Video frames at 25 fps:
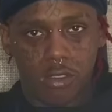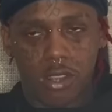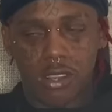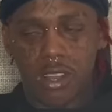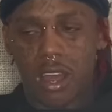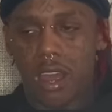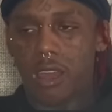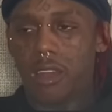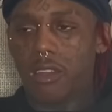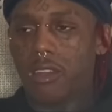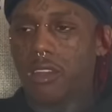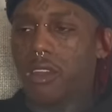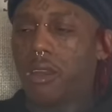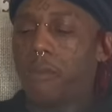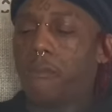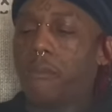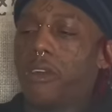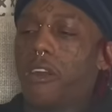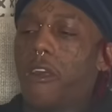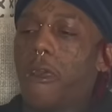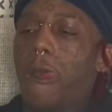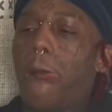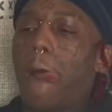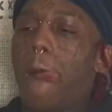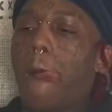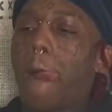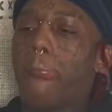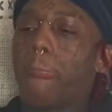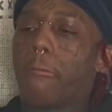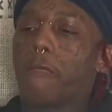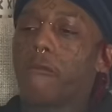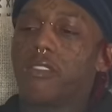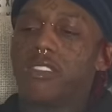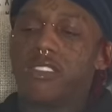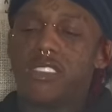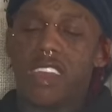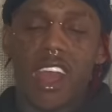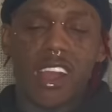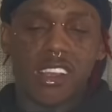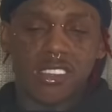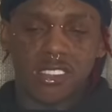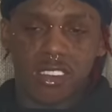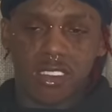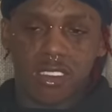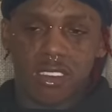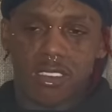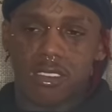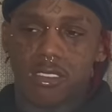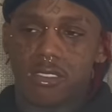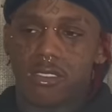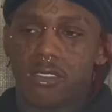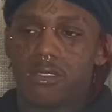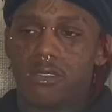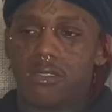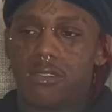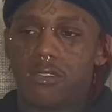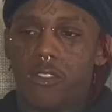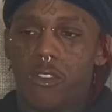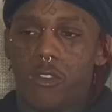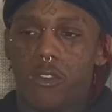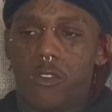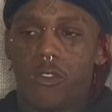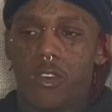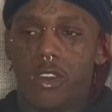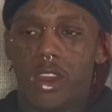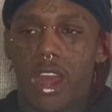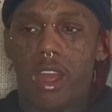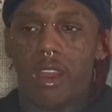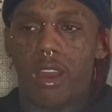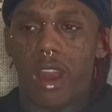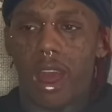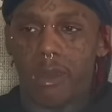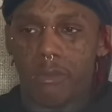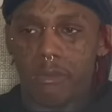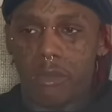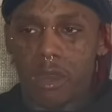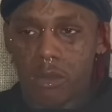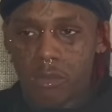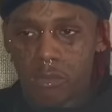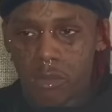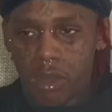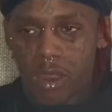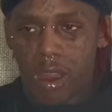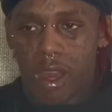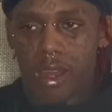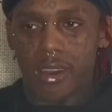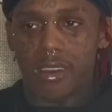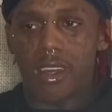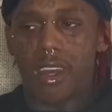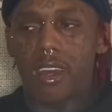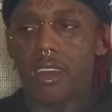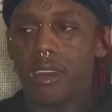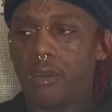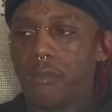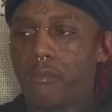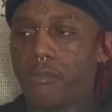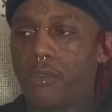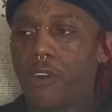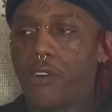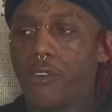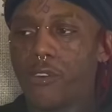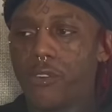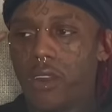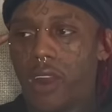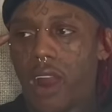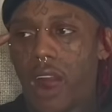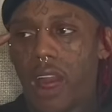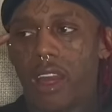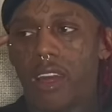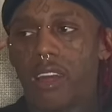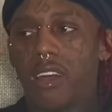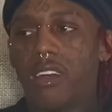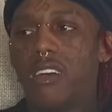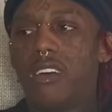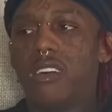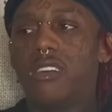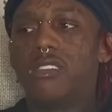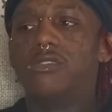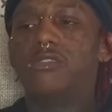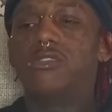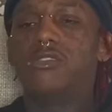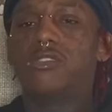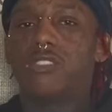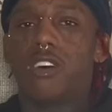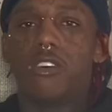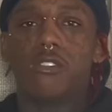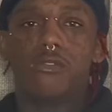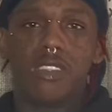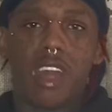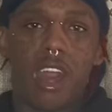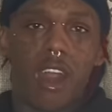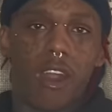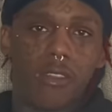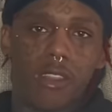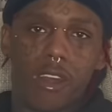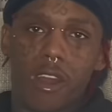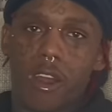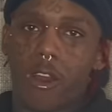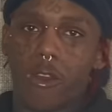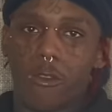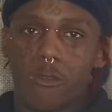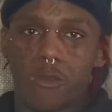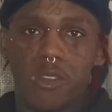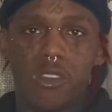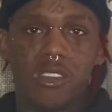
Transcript: It's like, but Dexter, when they like meet me, like damn, bro, like so down to earth.